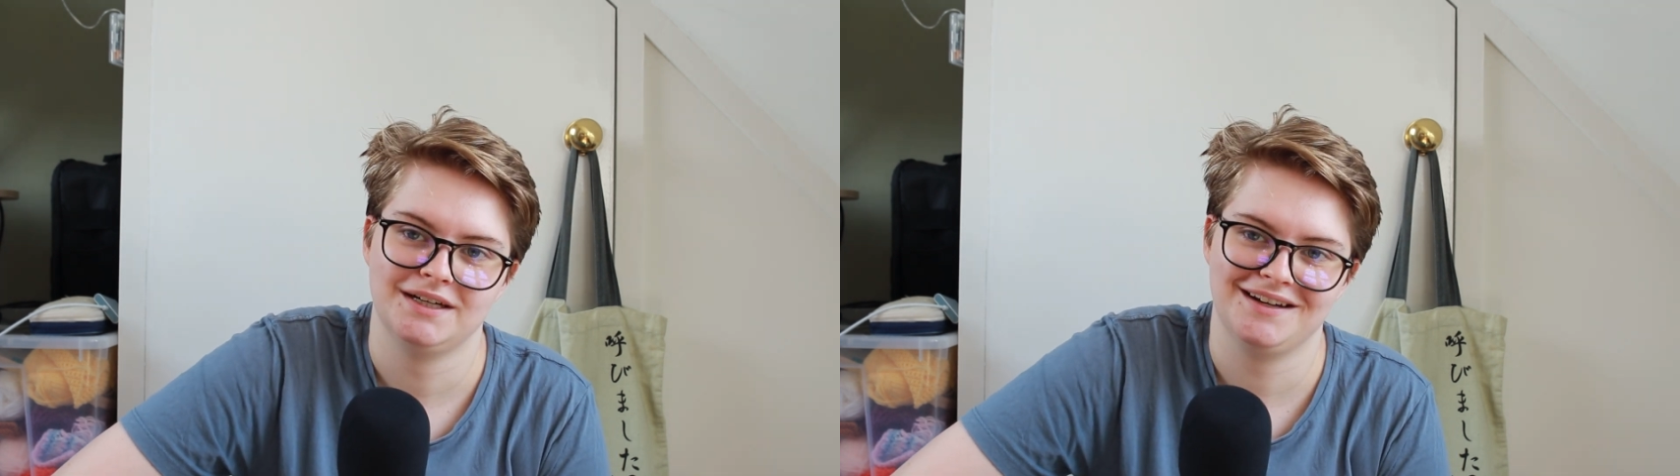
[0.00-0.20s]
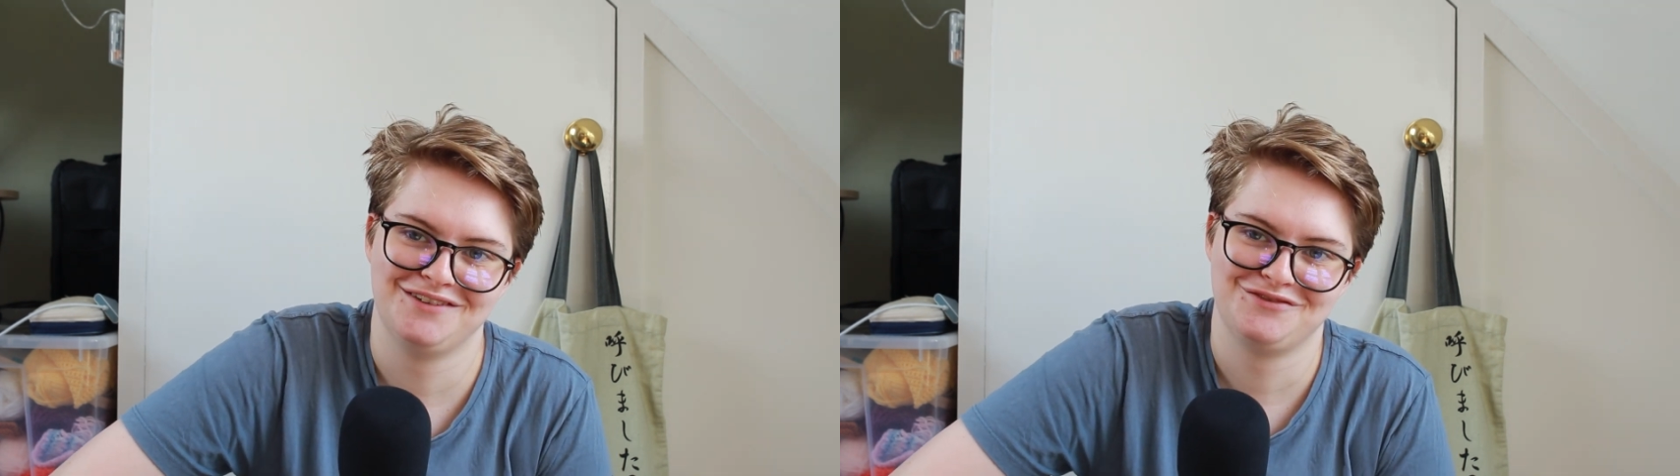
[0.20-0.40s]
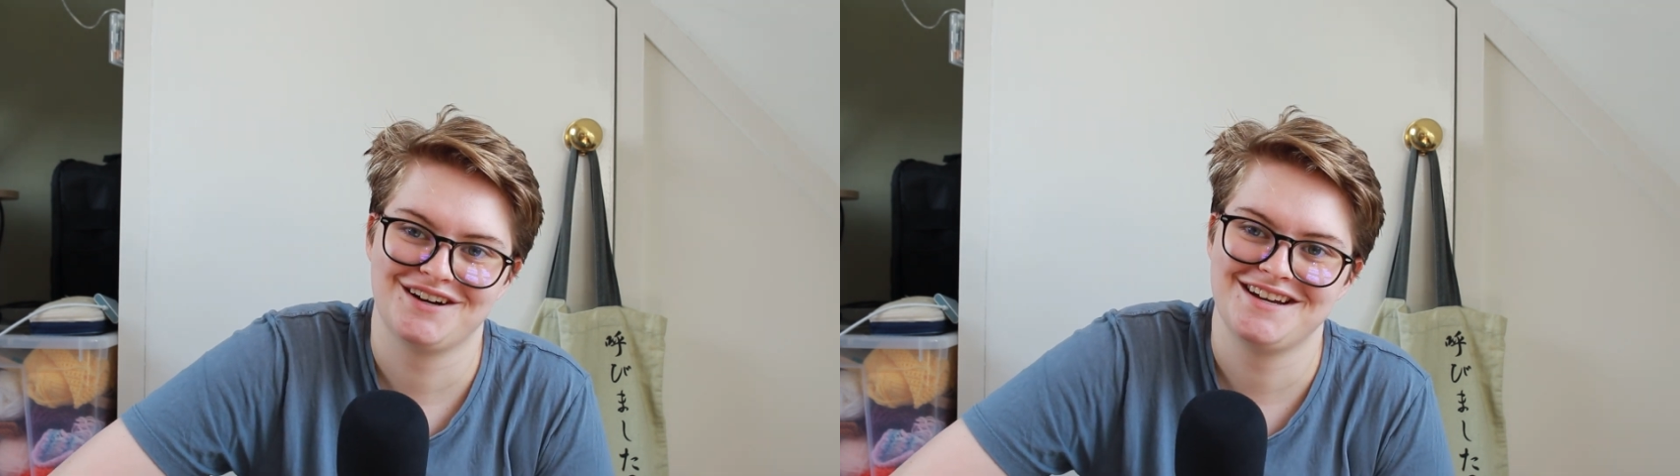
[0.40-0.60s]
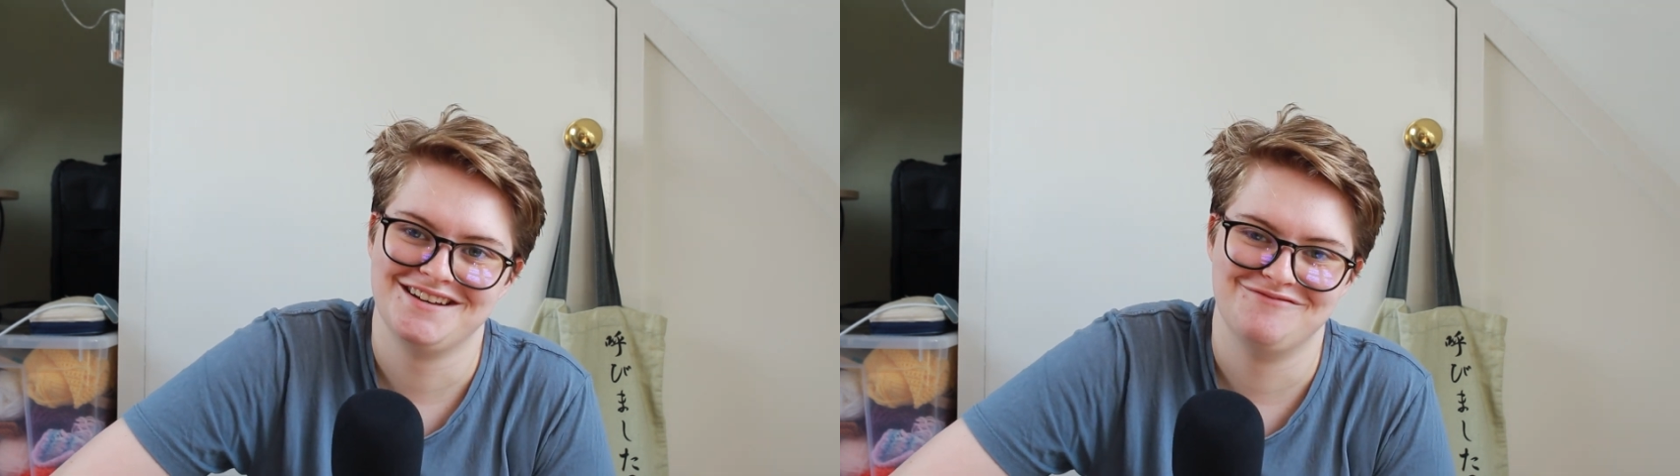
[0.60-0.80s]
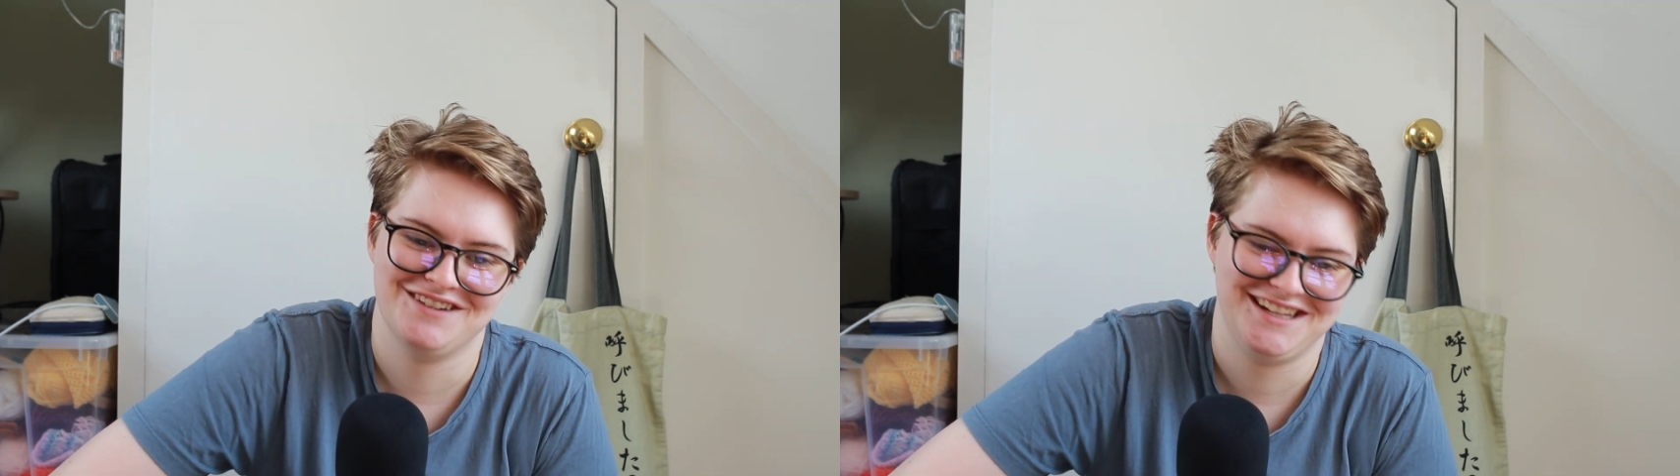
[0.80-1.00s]
I've written
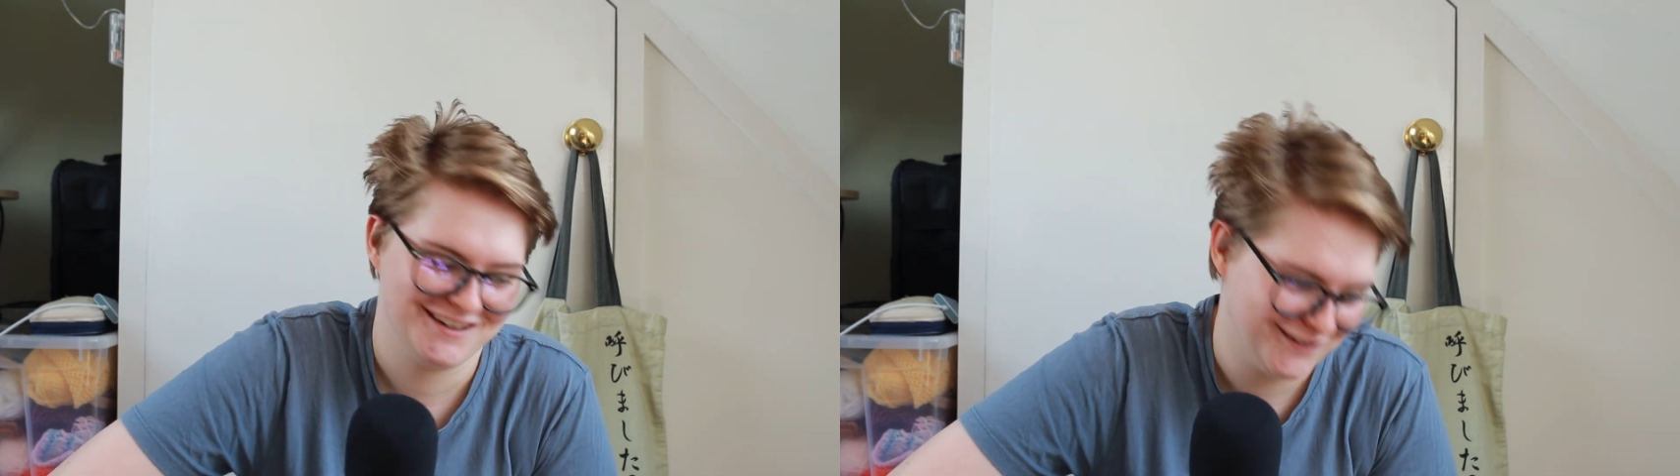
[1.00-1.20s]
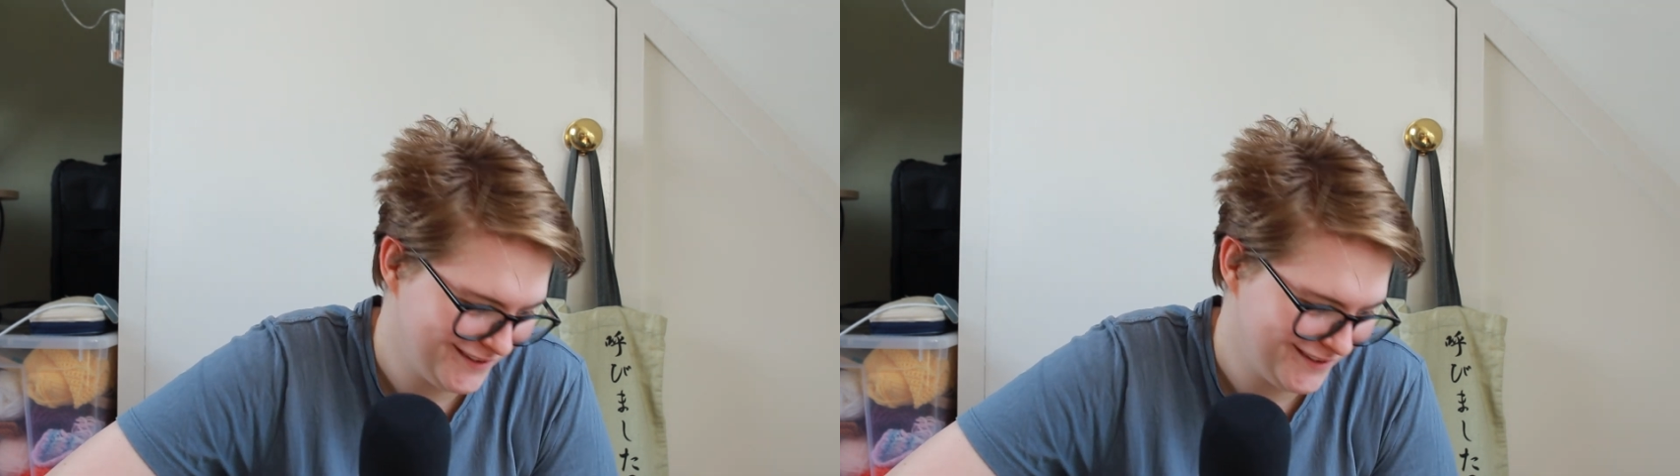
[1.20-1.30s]
in my